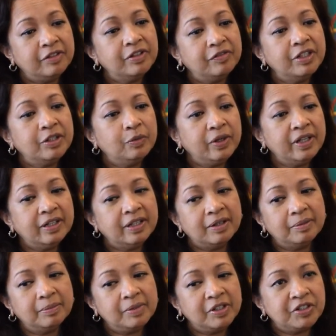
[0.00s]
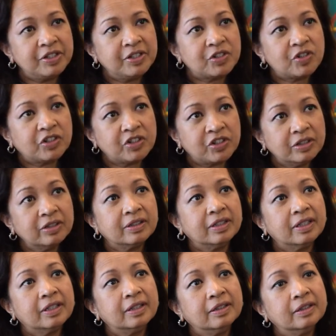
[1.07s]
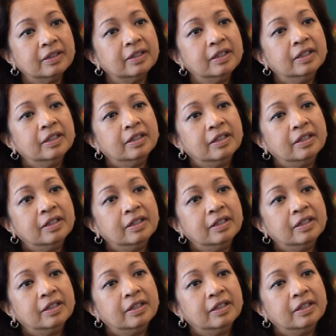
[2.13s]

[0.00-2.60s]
given the way that Malaysia is structured, the other